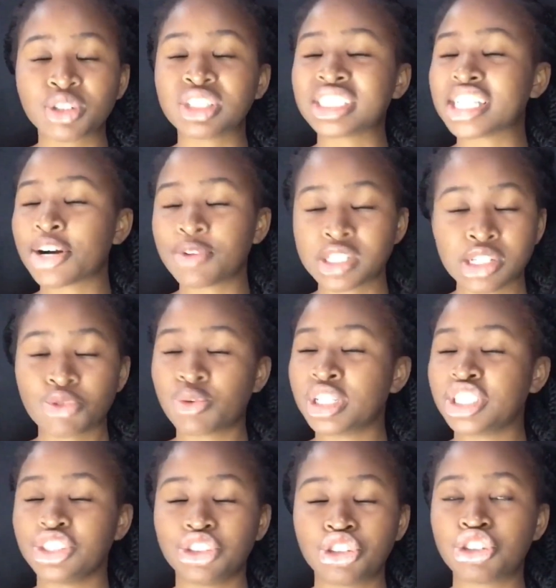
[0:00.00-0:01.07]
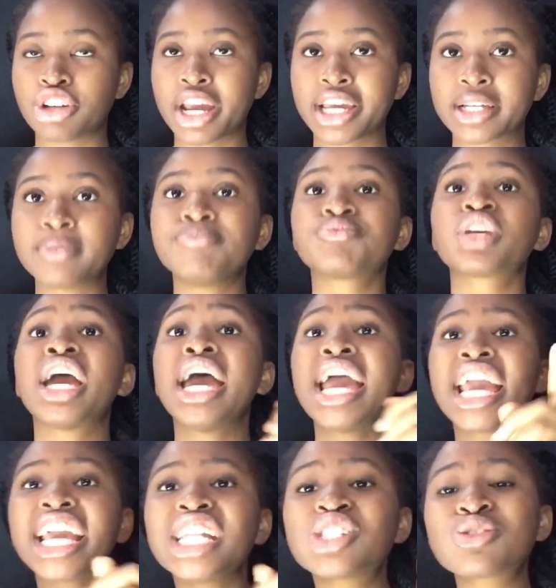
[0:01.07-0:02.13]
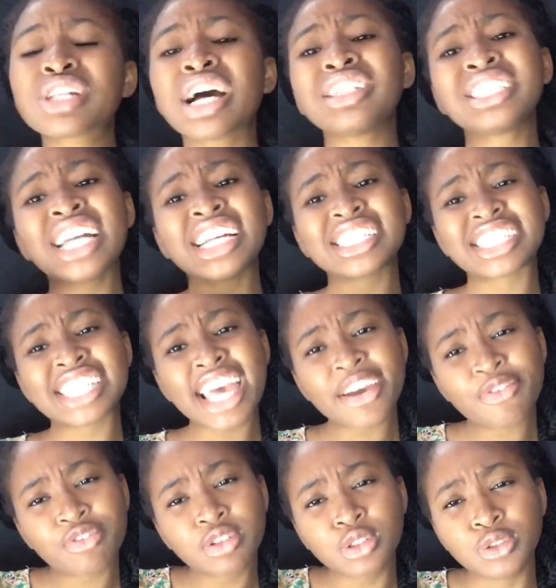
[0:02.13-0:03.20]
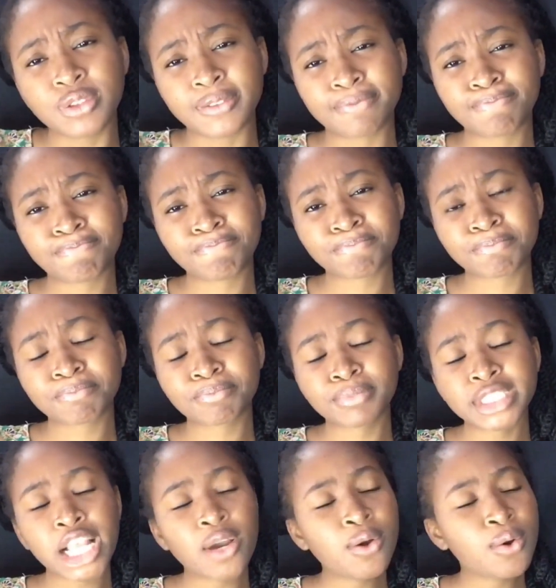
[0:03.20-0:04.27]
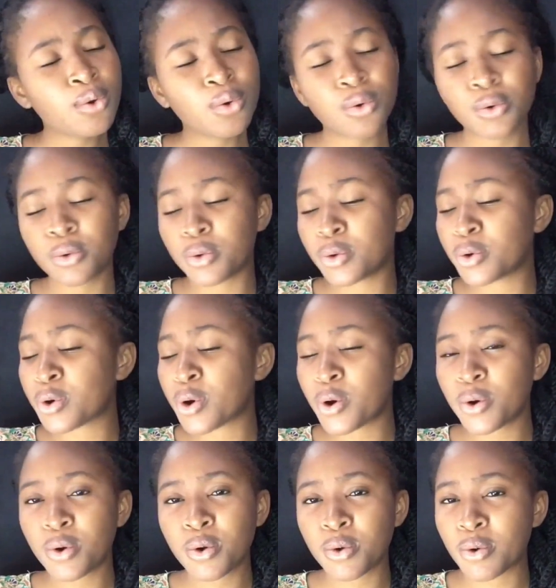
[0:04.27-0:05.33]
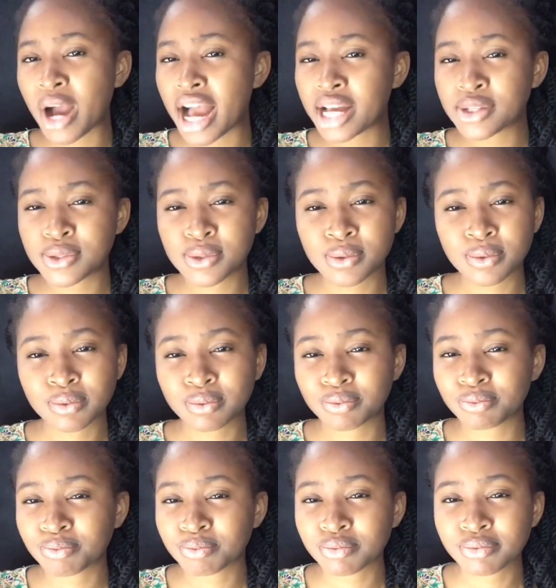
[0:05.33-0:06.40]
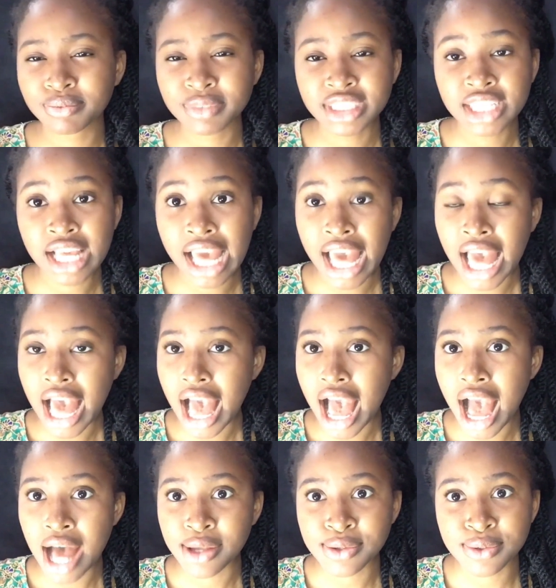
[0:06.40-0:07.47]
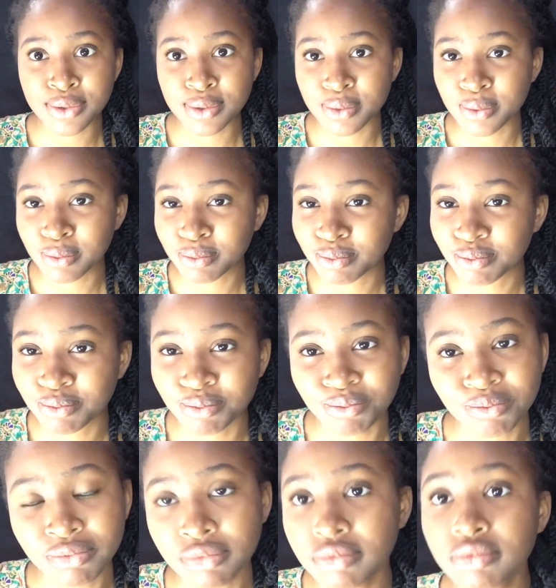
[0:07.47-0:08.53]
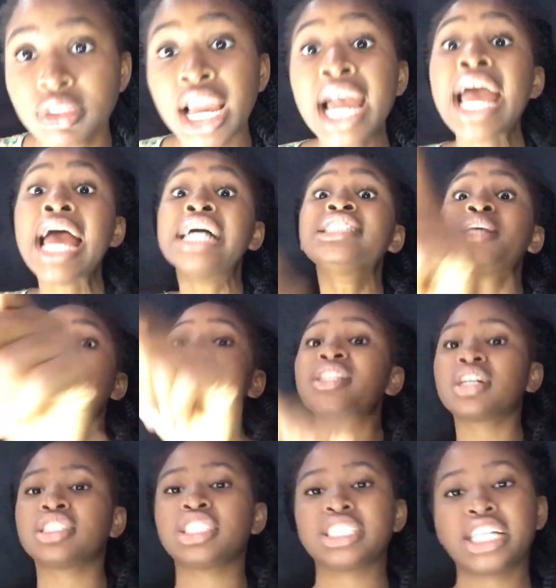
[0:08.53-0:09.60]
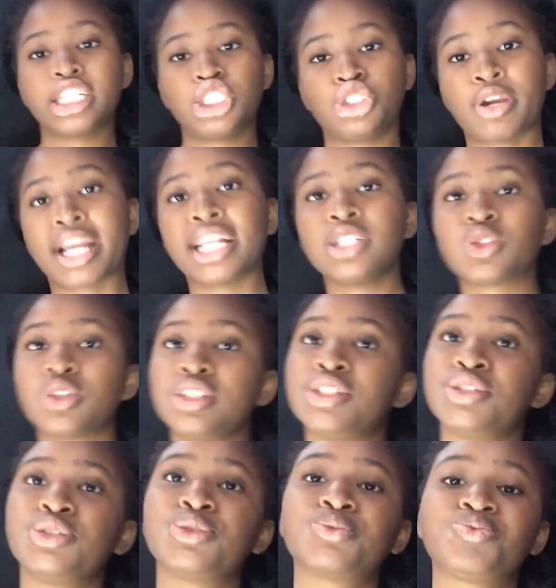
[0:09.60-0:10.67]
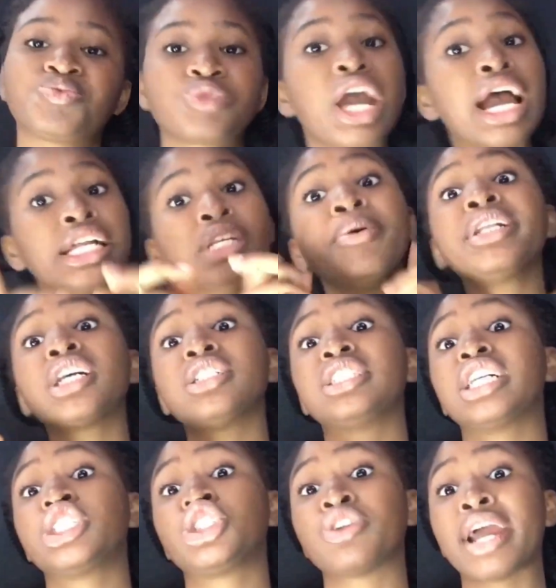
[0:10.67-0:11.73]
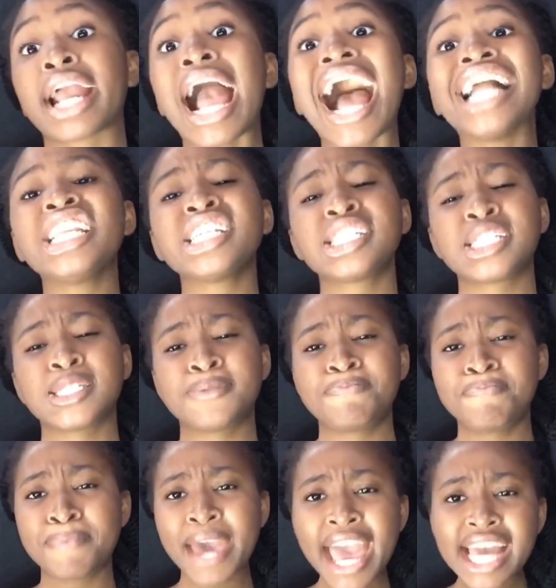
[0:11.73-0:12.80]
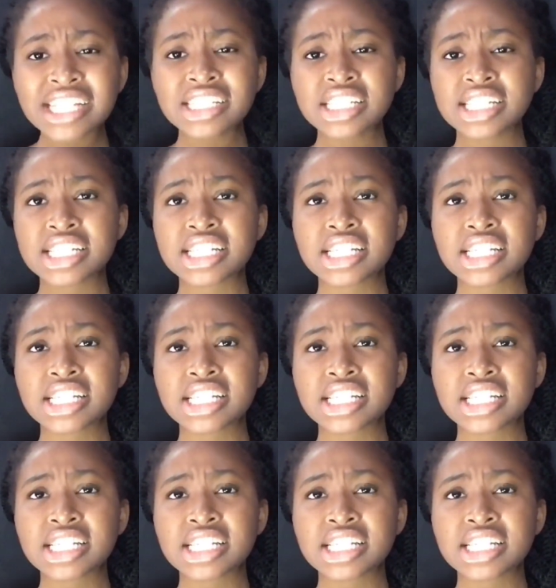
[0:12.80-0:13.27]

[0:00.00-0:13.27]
because that was a one week strike. In 2007, oh, oh, ASUU. ASUU. They went on another strike. Let's continue. They went on that strike and they spent